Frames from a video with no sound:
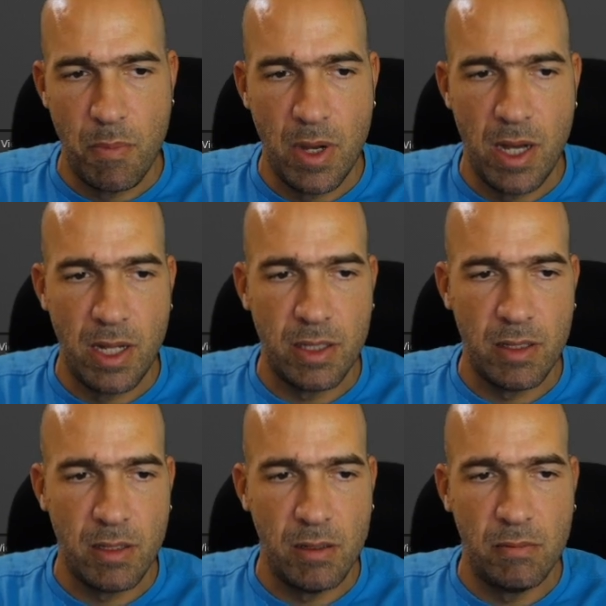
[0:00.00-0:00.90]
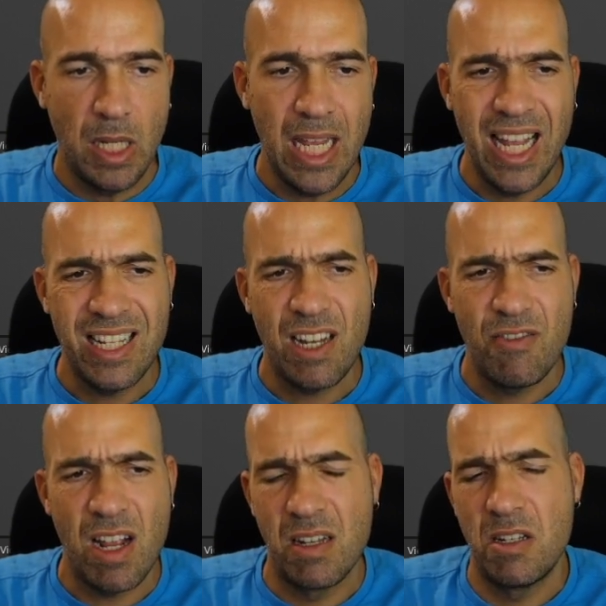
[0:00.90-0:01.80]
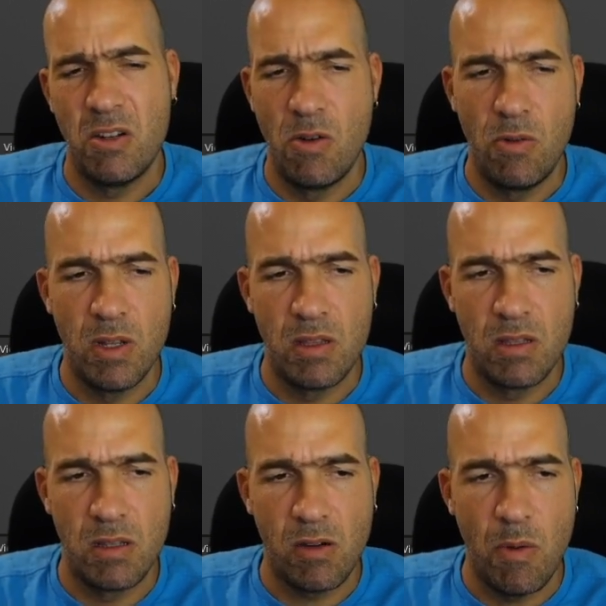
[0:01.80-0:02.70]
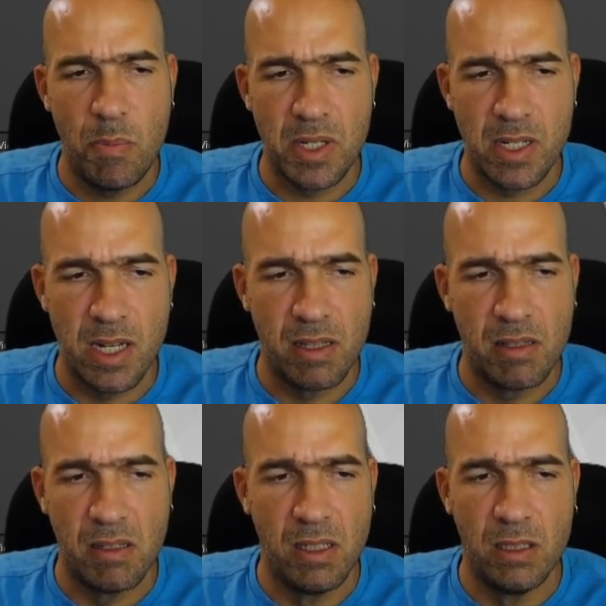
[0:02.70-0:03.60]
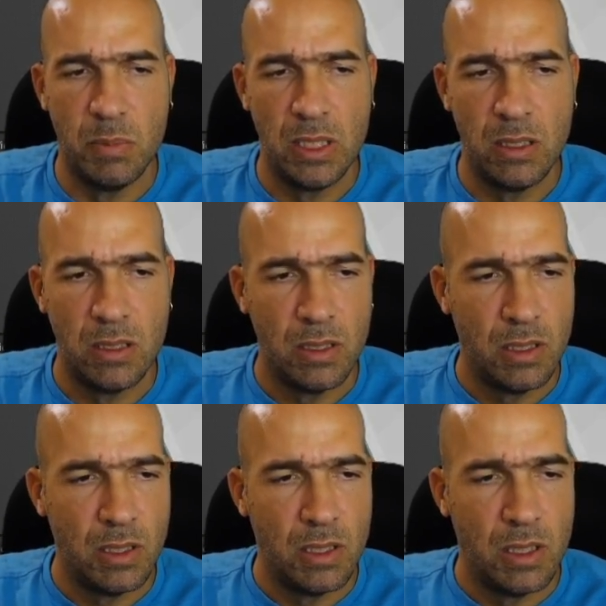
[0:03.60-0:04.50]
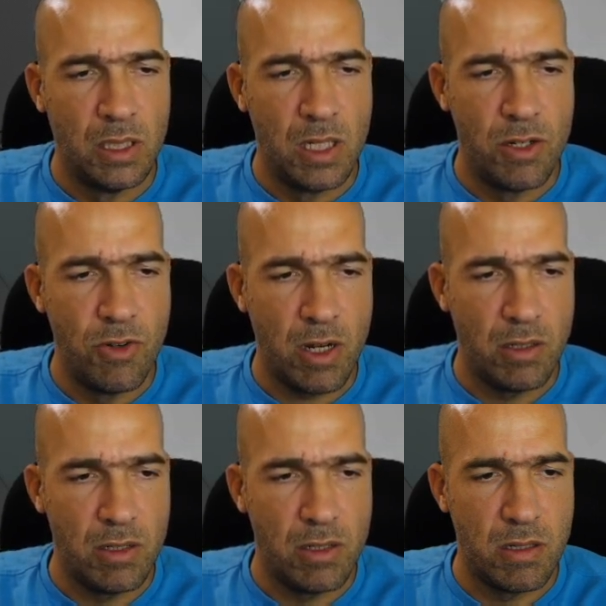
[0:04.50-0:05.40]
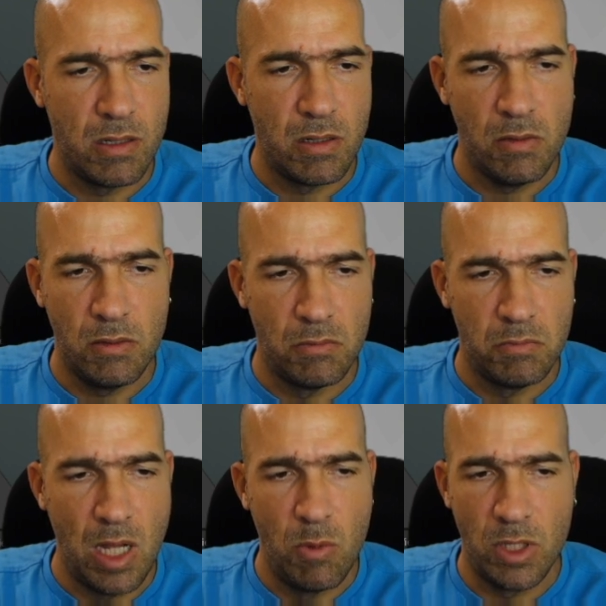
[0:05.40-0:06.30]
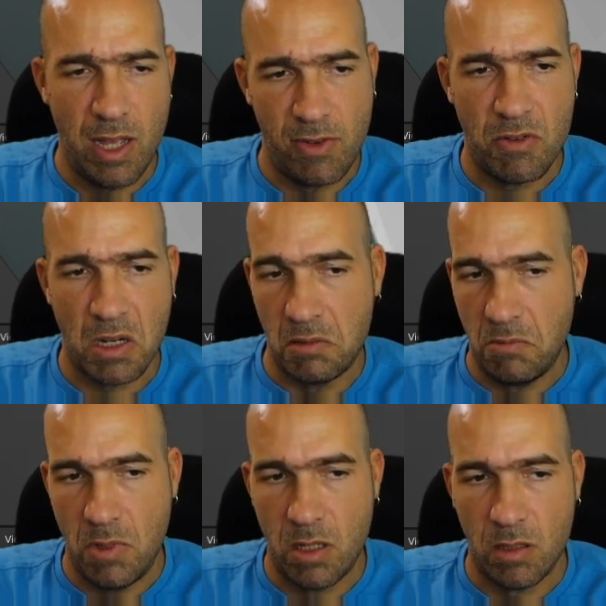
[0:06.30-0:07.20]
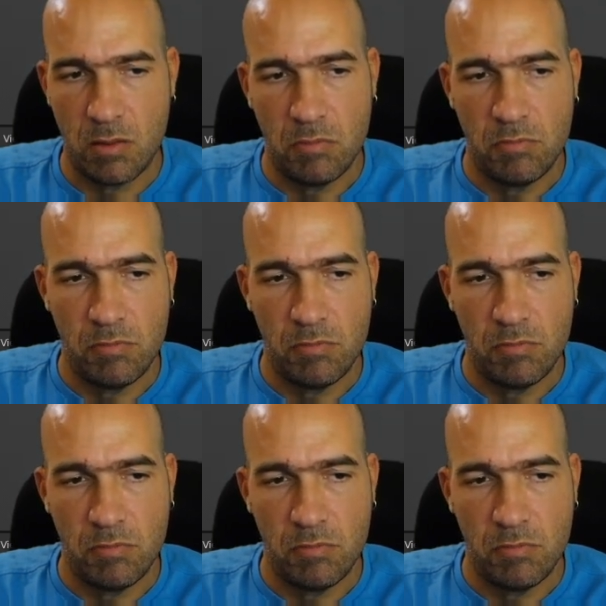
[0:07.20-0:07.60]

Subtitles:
But he has a dragon, so it compensates a little bit. Dragon is good. I would have a dragon. Why not?